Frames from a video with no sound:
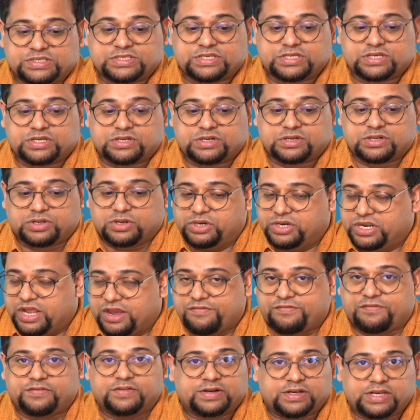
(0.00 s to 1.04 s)
is
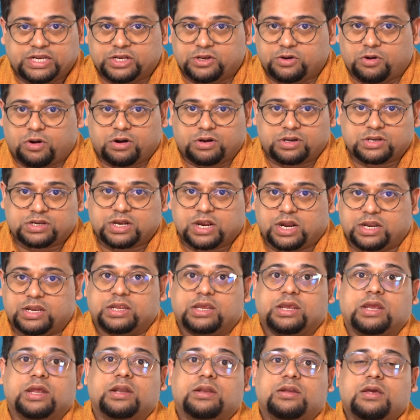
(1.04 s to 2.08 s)
definitely not
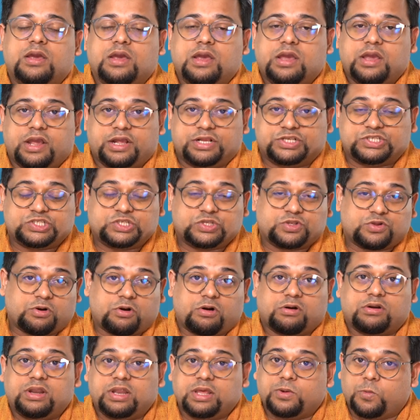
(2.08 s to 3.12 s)
cutting it. It's
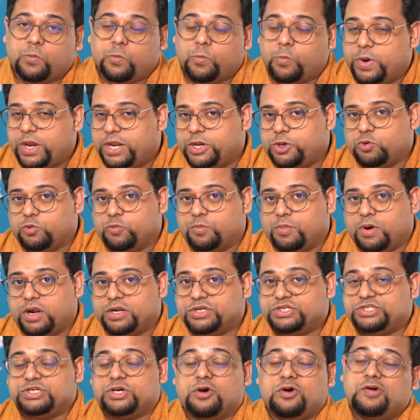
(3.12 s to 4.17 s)
throttling way too
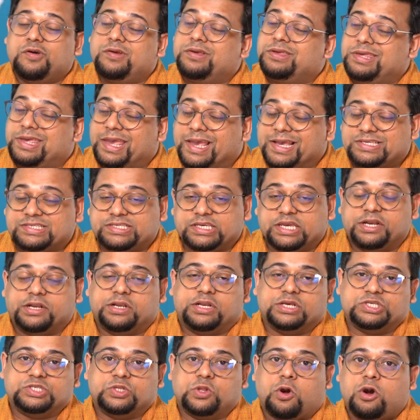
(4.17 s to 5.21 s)
much. Yes, it
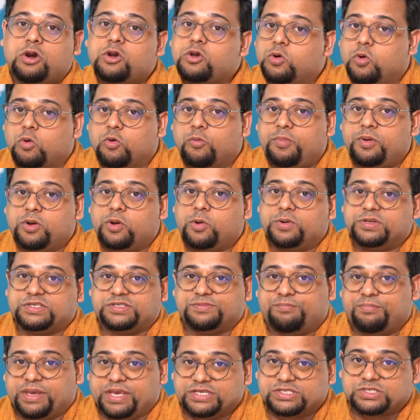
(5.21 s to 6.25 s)
does not go below its
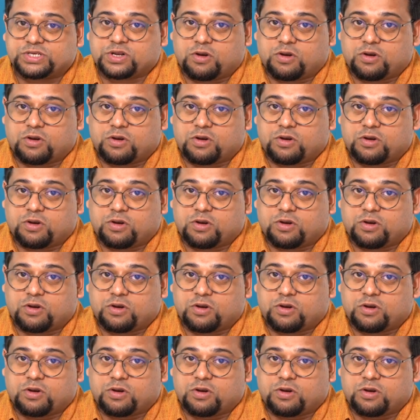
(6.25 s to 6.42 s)
base